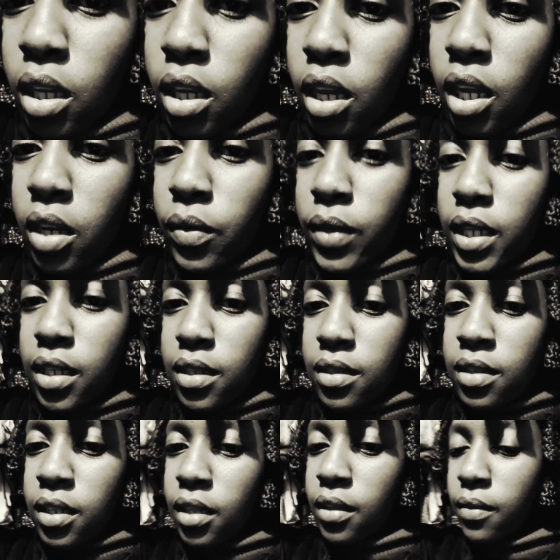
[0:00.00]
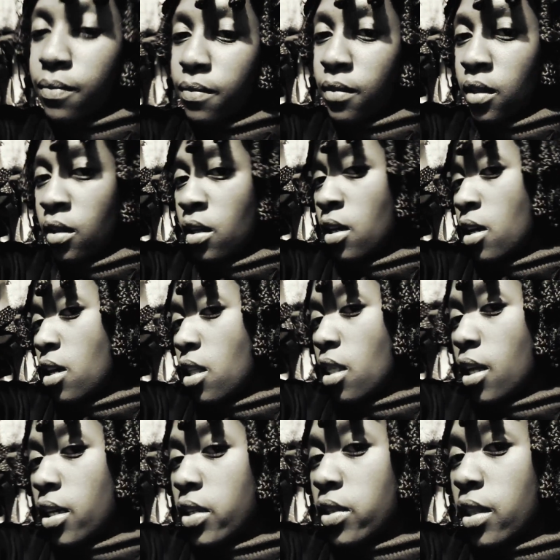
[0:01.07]
Anyways,
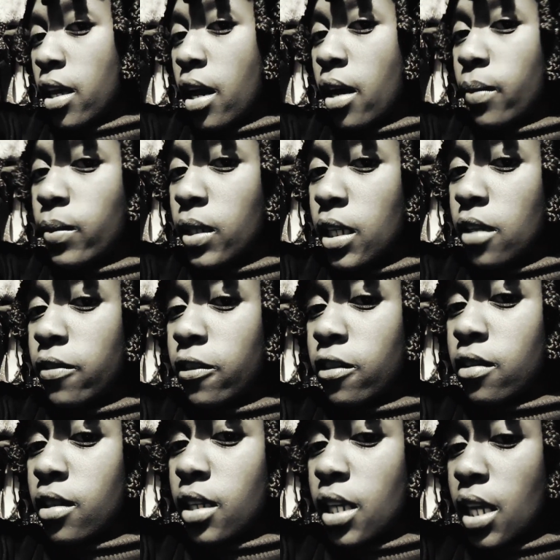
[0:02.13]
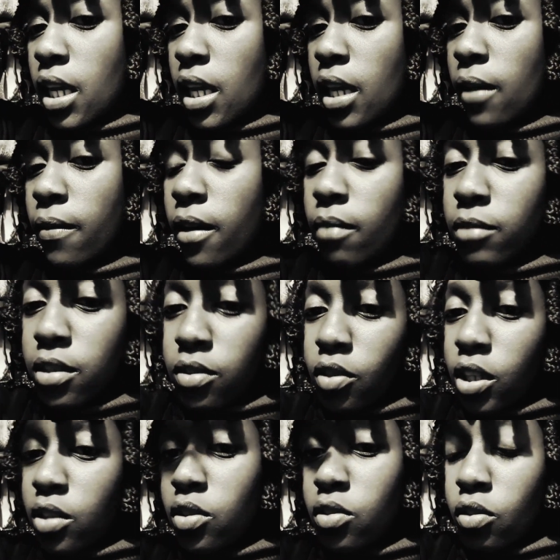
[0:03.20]
that's the update for today. I'm just
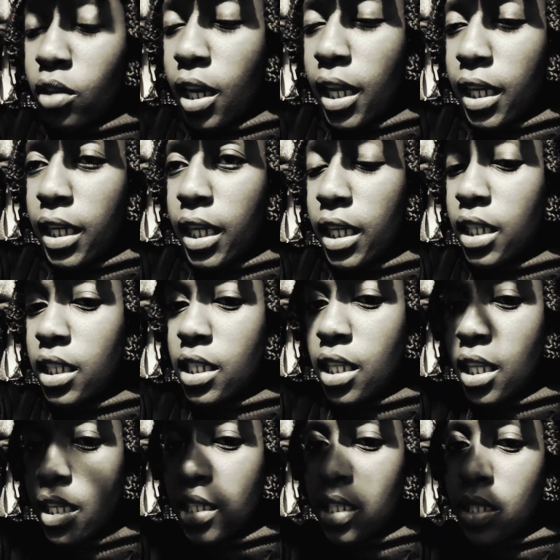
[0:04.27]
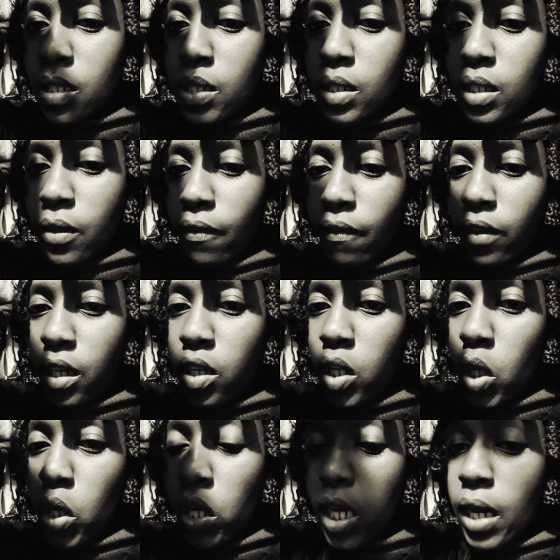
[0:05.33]
going to like edit this
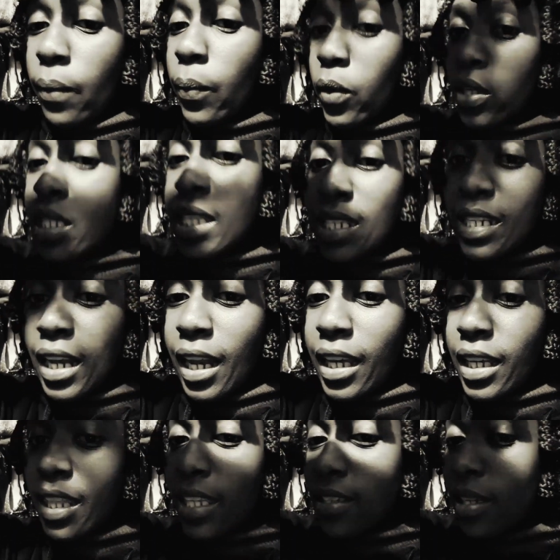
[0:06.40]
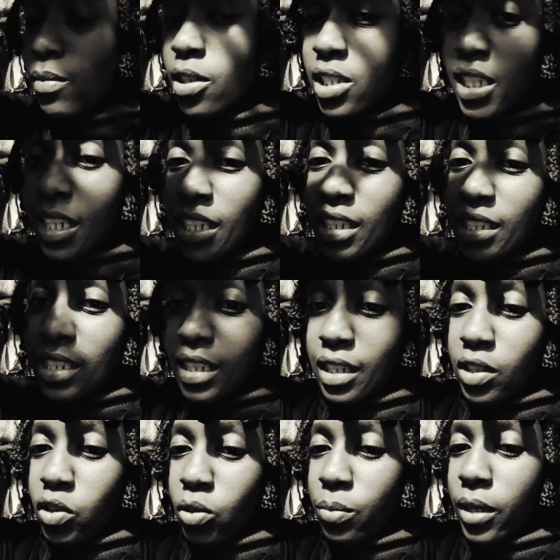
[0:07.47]
video and post it like this. I'm not editing
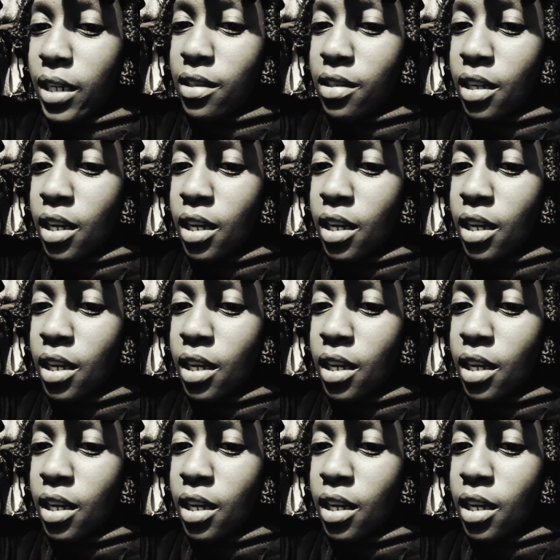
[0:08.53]
too much.